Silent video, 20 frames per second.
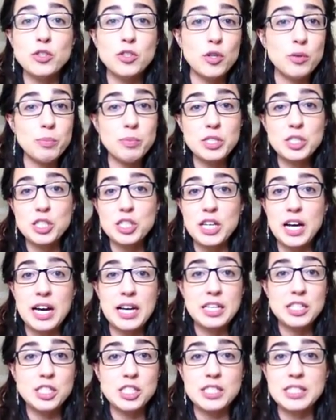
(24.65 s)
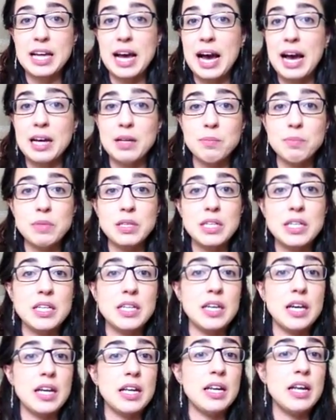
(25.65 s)
Don't be shy, just add
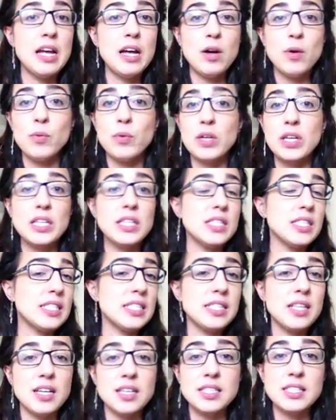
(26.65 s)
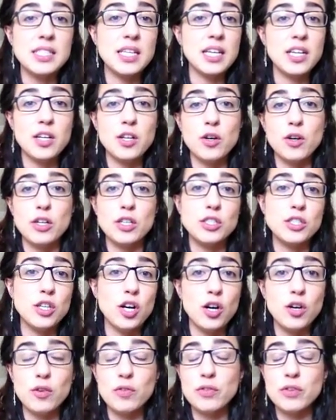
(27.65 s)
me and we can discuss it or
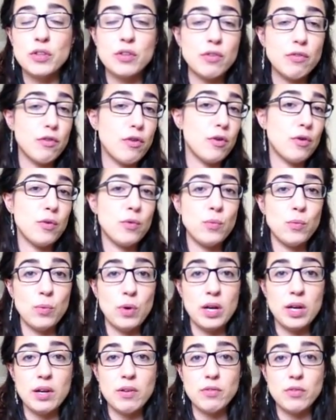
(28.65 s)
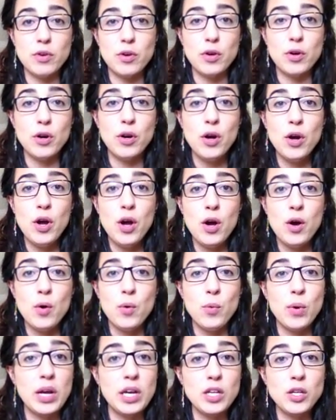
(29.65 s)
talk over the phone, whatever
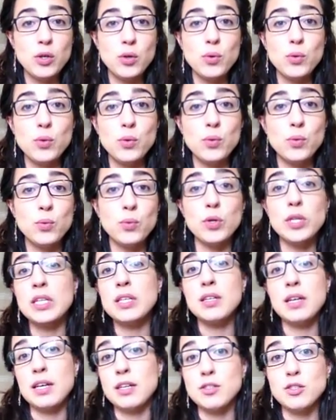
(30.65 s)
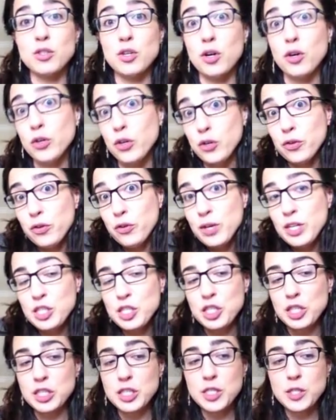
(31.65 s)
way you would answer all your
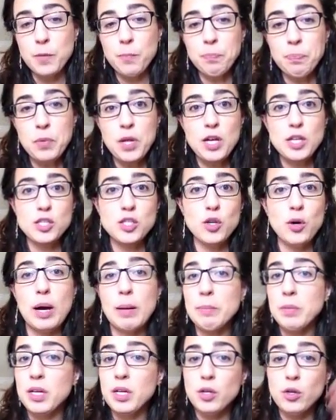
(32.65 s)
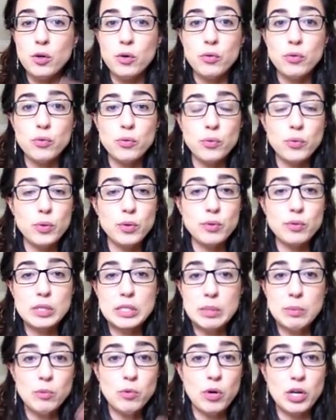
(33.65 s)
questions. So I'm going to go through
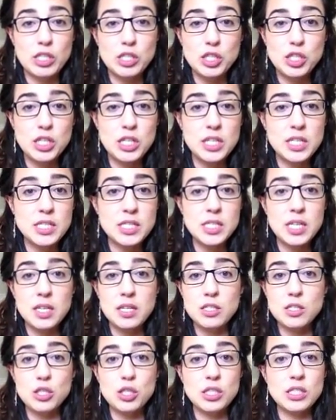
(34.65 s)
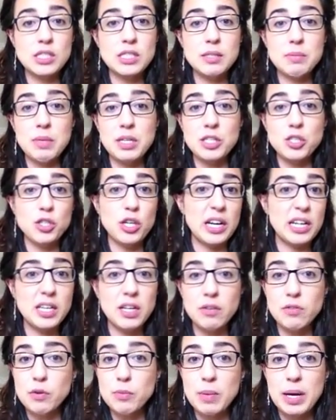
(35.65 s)
some questions just to make sure I
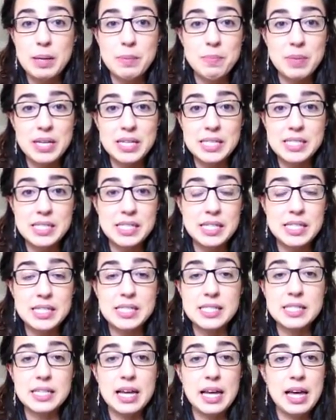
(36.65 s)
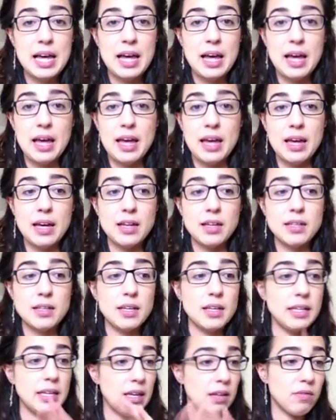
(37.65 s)
cover my bases, and
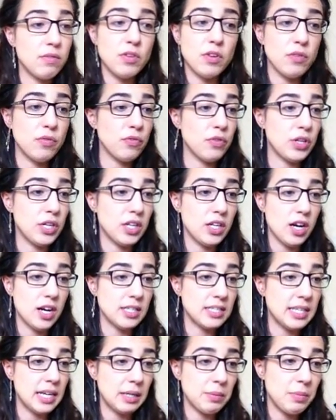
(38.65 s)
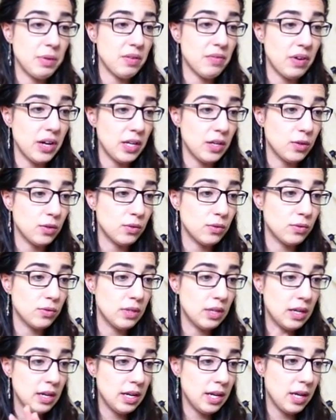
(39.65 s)
again, feel free to contact me if I don't
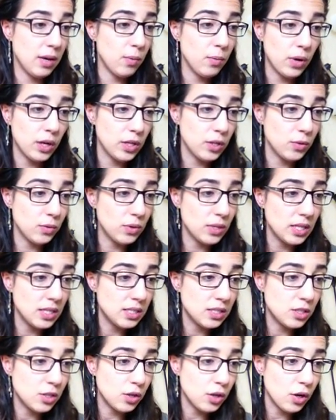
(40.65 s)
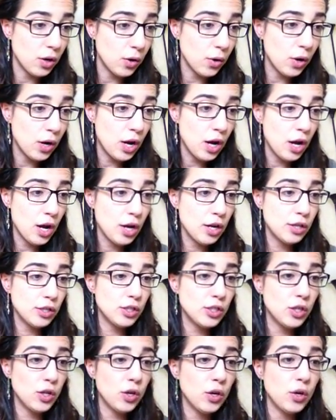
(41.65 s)
hit what you need to know.
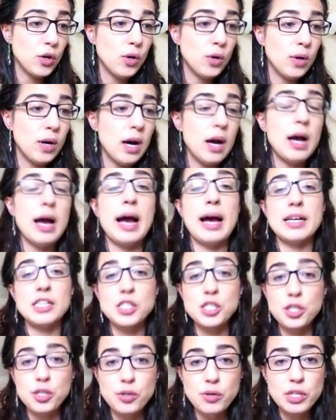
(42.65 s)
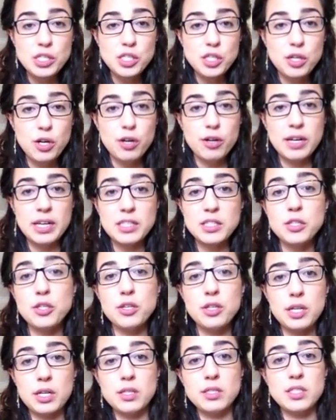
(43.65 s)
So at Generation RX, you're
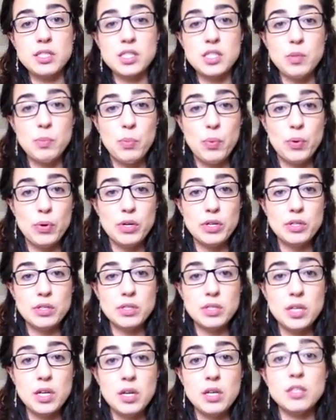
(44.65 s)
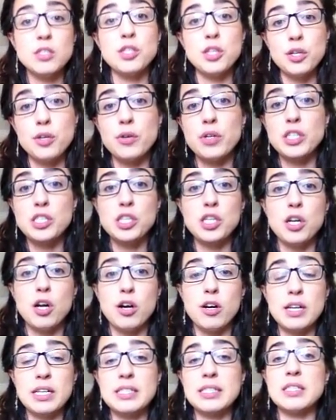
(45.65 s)
there to support Generation
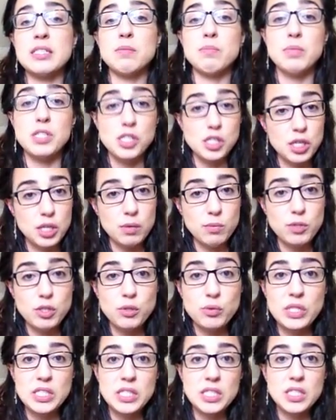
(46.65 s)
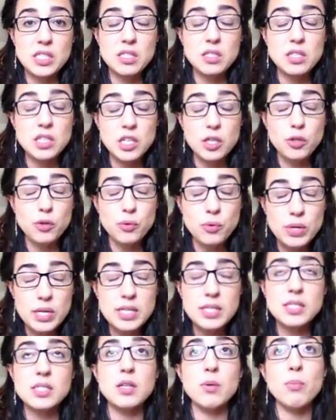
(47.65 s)
RX's mission, which is to
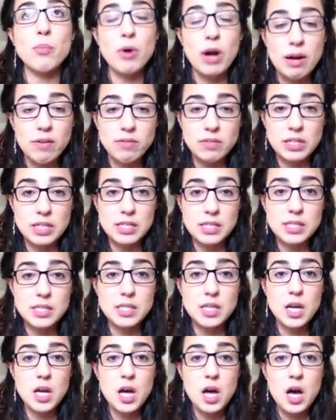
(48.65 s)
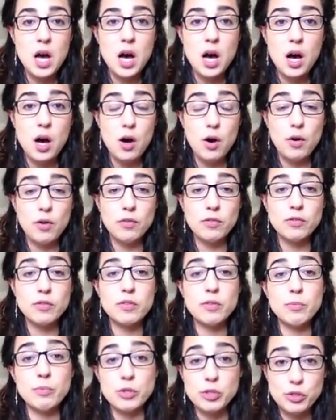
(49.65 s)
decrease the prevalence of
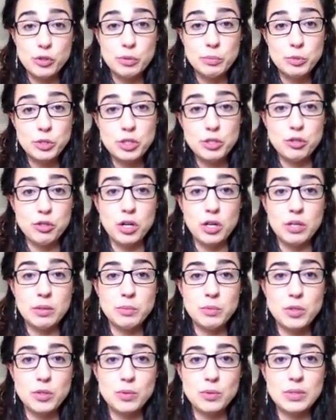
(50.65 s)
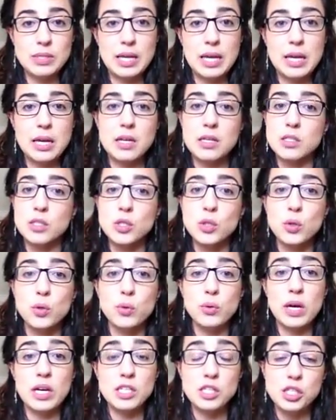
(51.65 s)
prescription drug abuse and
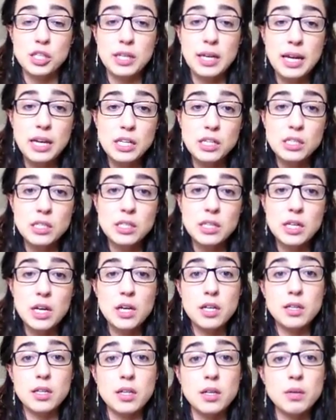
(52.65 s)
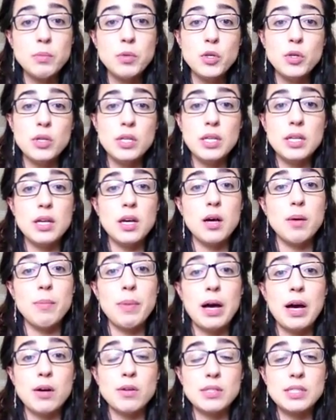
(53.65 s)
to educate the community
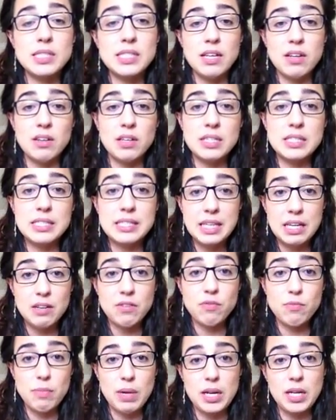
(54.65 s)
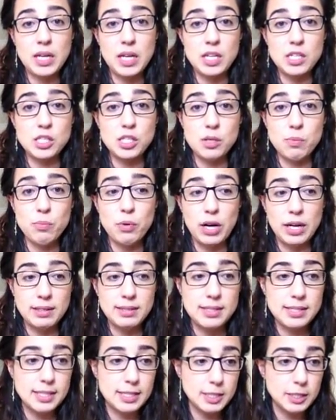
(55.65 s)
about safe medication
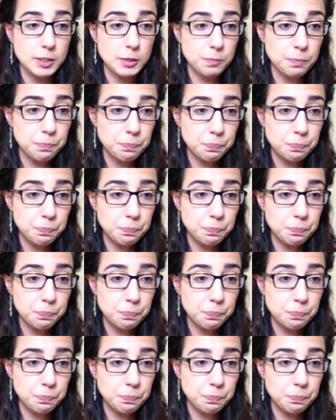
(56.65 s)
practices.